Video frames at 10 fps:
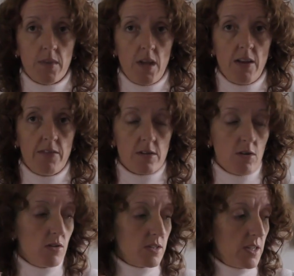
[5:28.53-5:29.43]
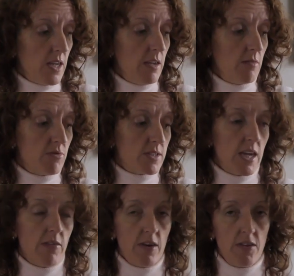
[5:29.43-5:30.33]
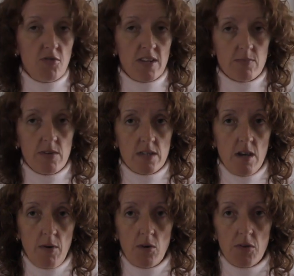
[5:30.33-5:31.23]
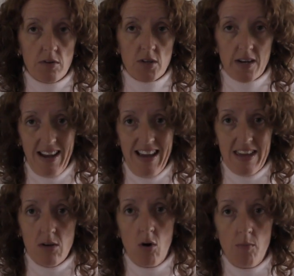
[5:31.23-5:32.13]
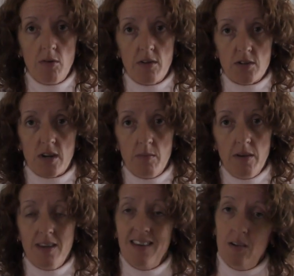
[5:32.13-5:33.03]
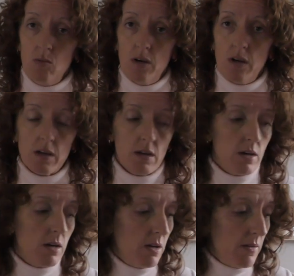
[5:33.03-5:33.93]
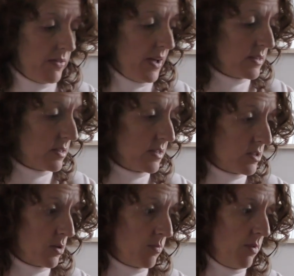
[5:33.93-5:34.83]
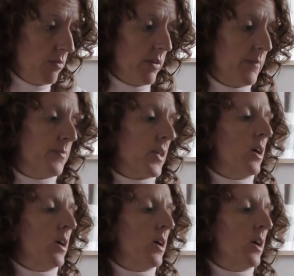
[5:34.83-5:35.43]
And as long as the receiver and the transmitter are both on channel A or both on channel B, it'll work. That's the top and bottom of it.